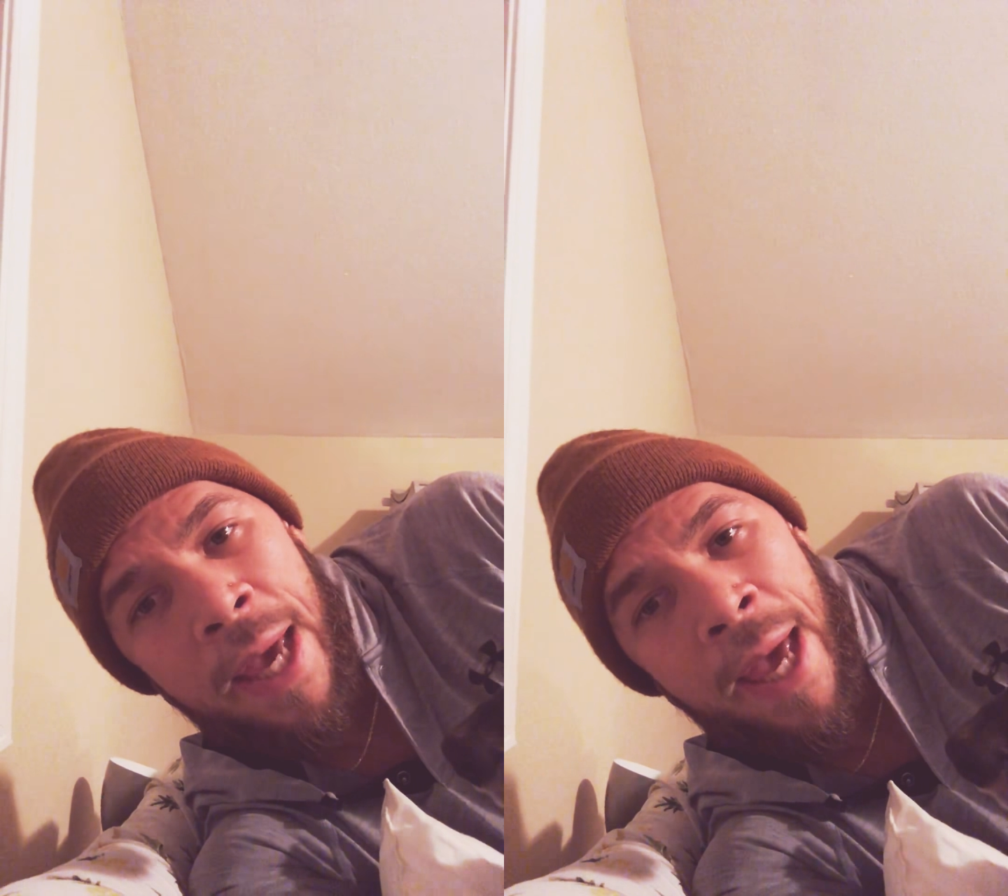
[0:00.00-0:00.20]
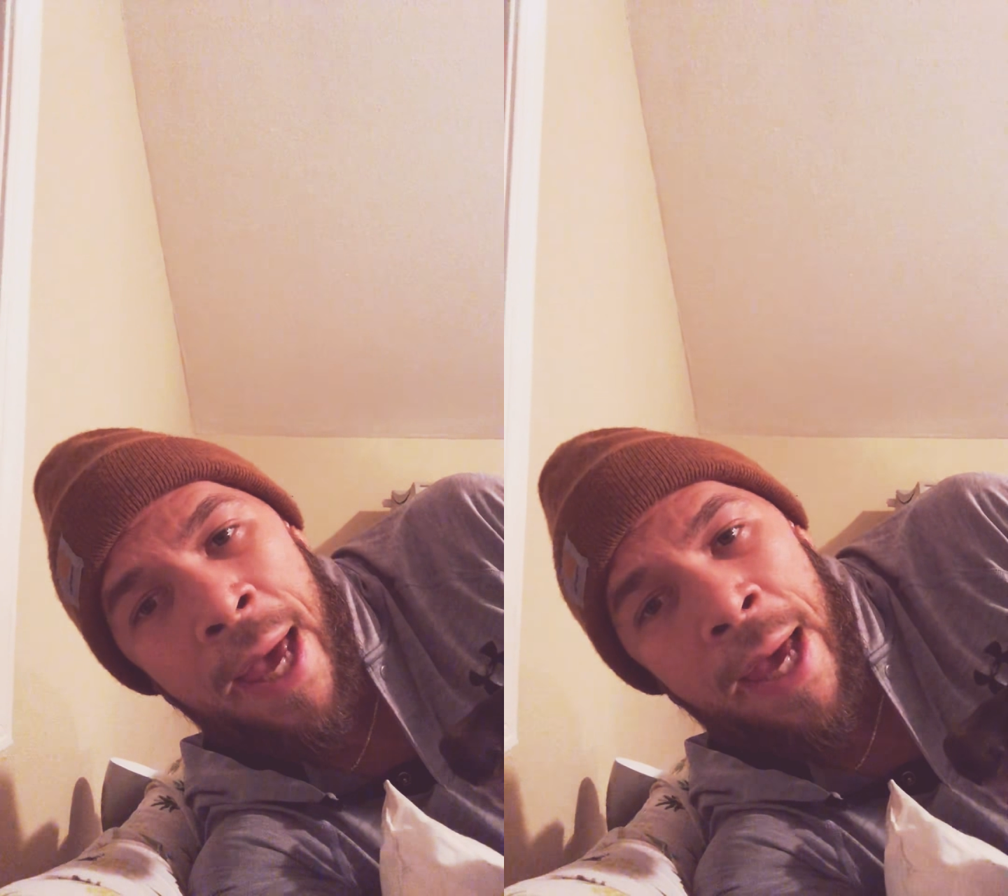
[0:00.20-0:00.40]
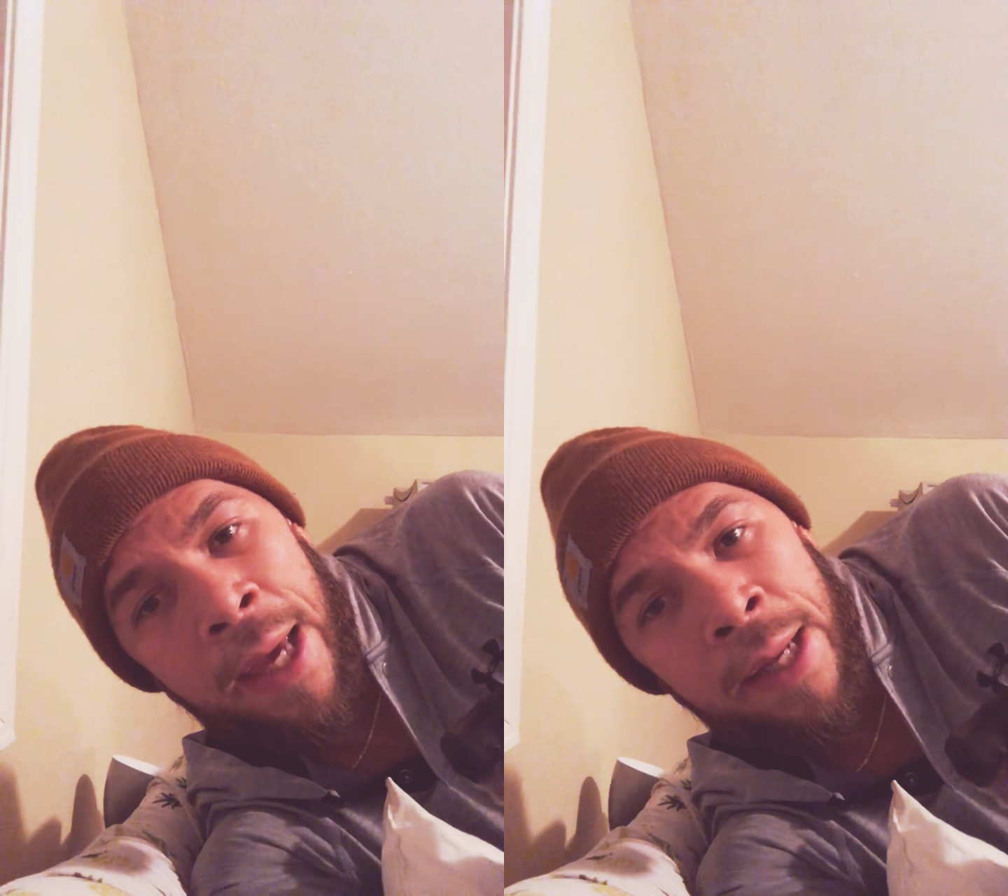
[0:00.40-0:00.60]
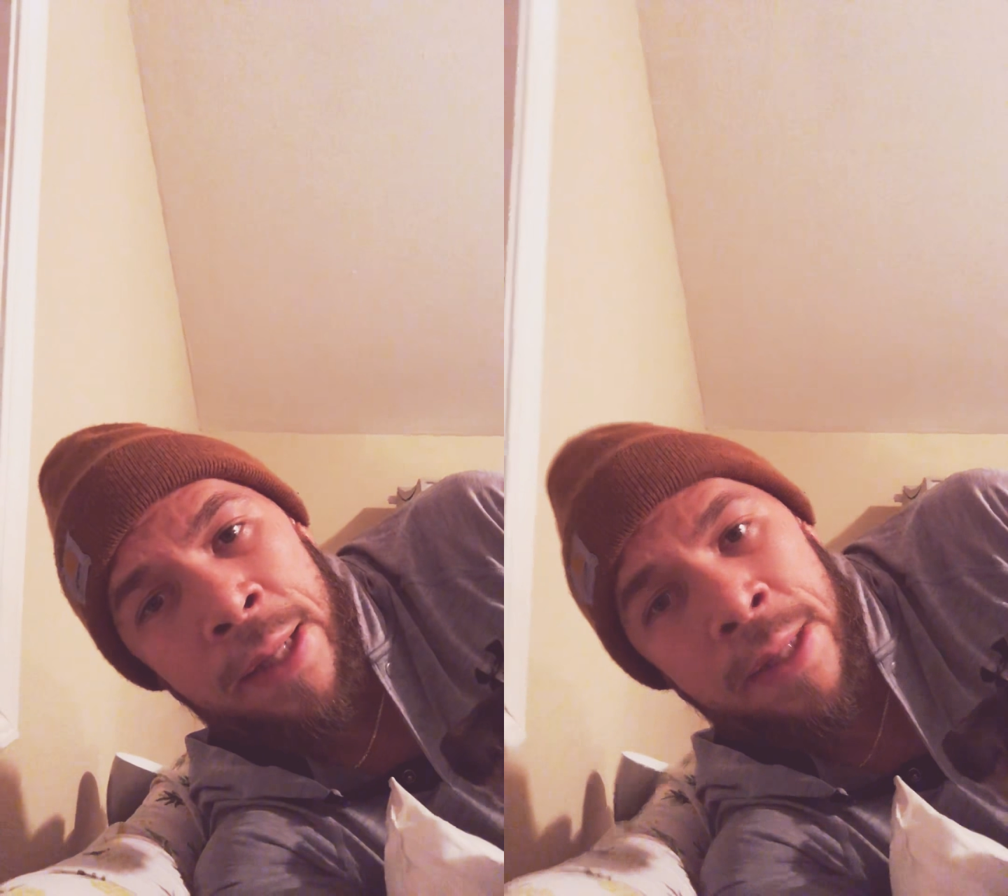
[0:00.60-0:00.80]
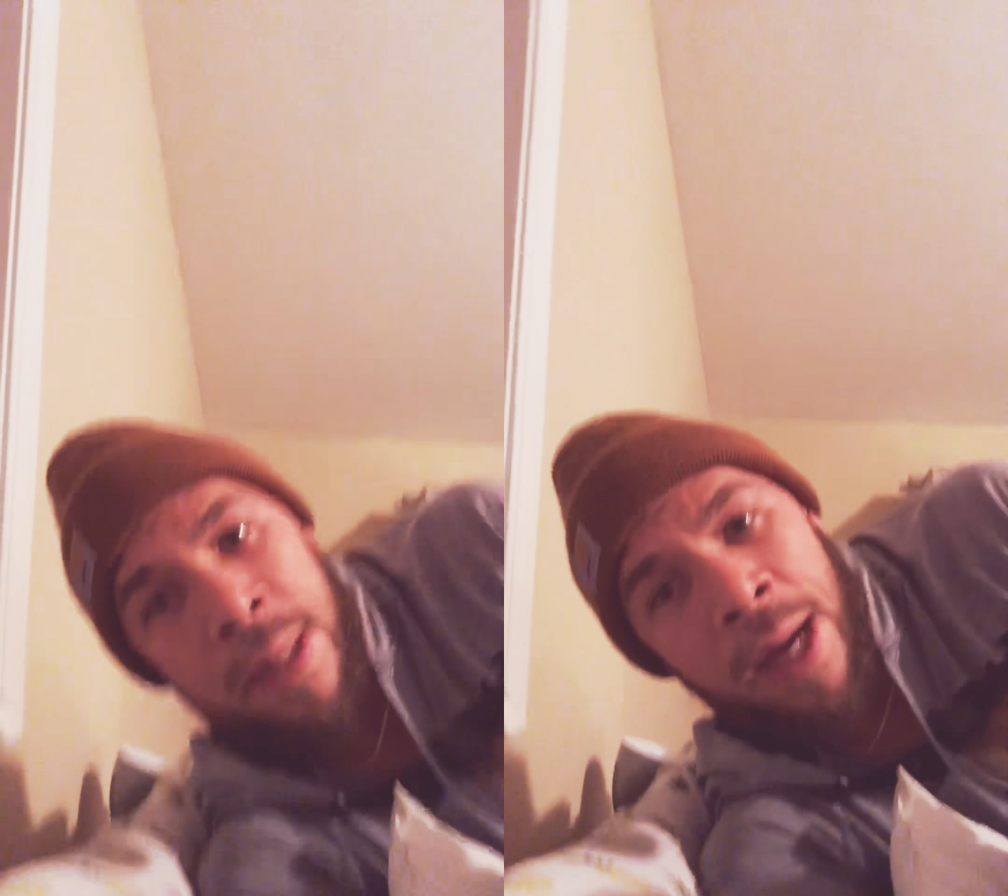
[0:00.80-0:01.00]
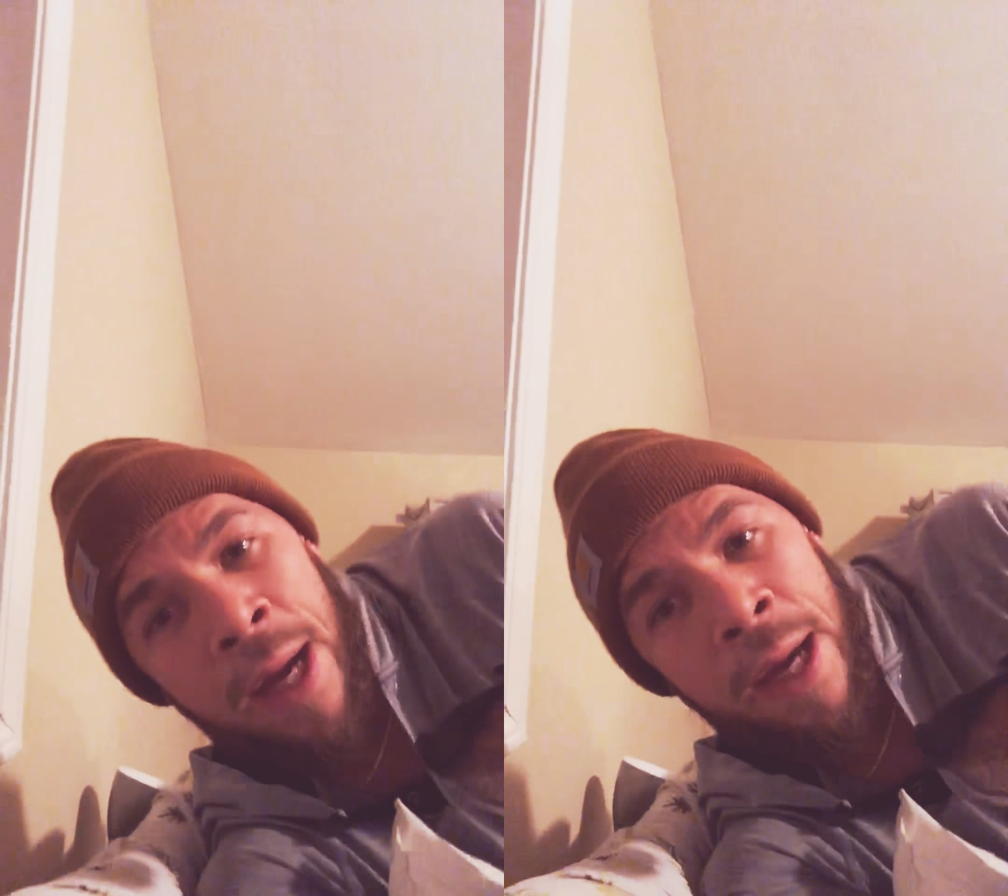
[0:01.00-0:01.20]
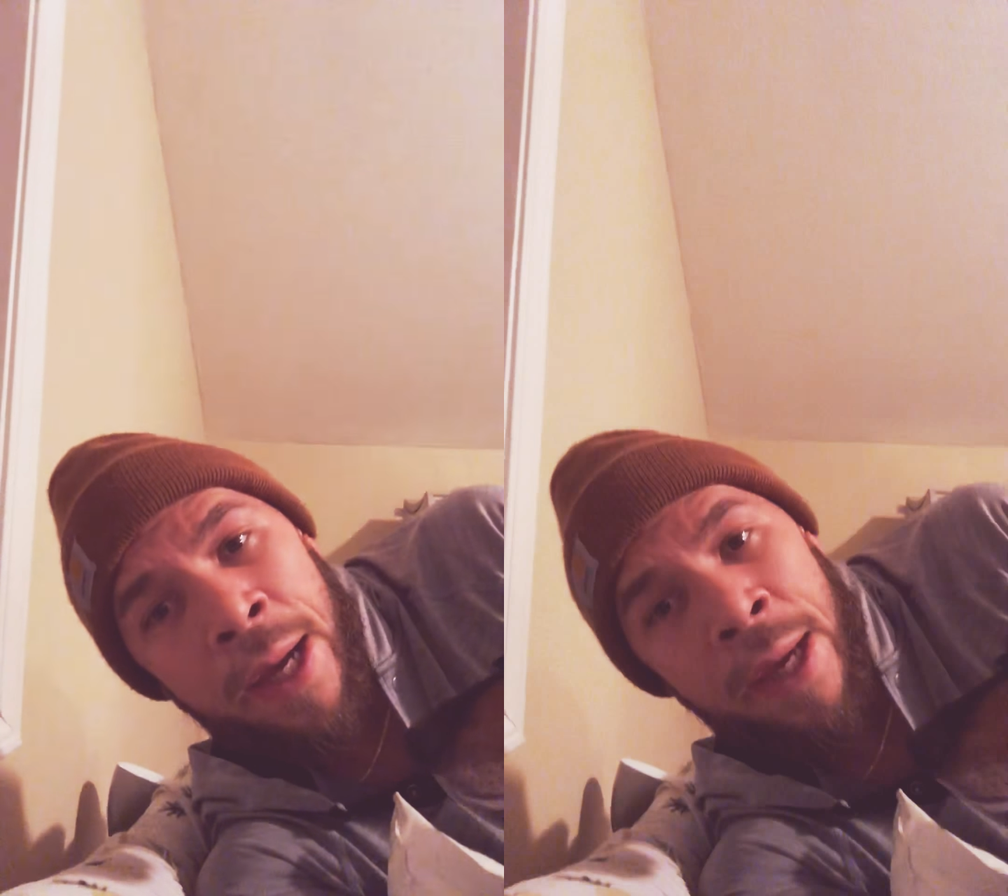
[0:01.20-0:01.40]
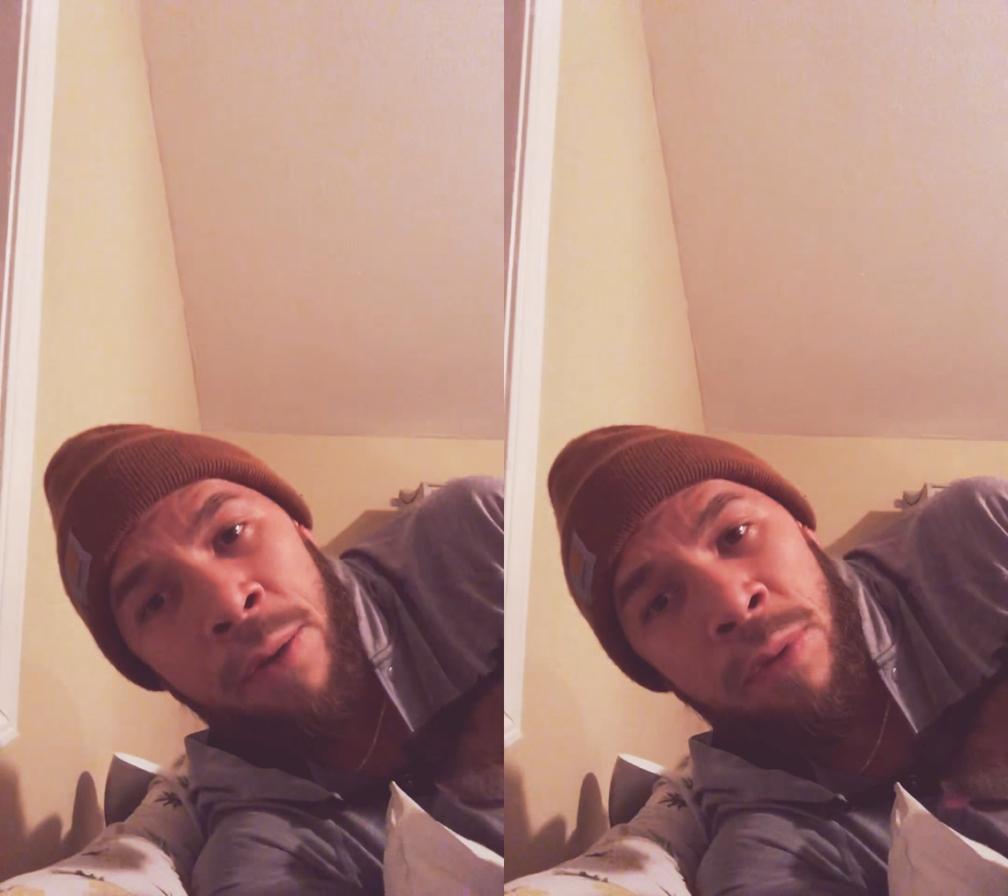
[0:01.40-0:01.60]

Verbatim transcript: and I